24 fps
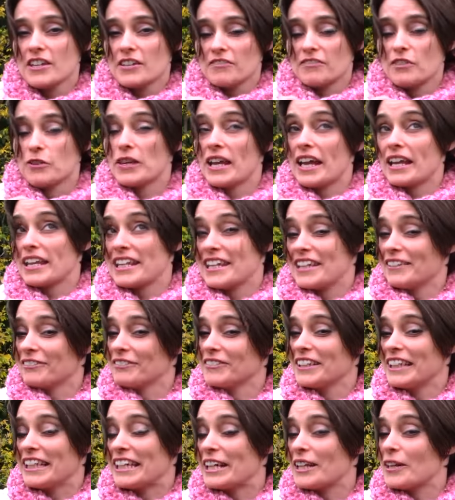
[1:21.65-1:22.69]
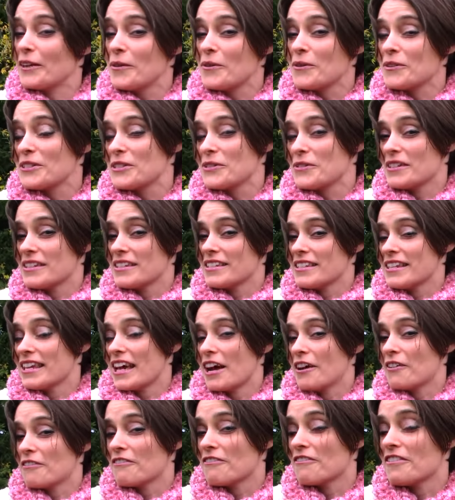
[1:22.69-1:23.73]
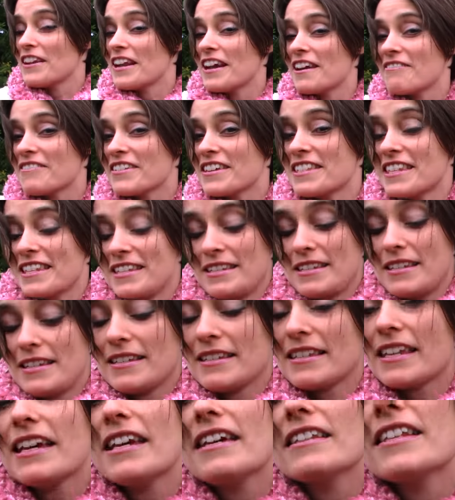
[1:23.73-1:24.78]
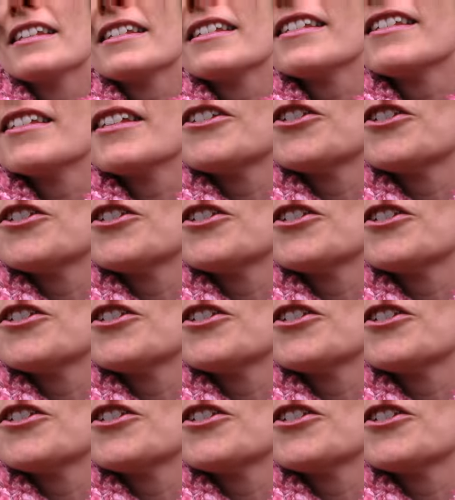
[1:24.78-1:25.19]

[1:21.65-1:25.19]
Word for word: If you get in really close, you can see how fluffy this is. This is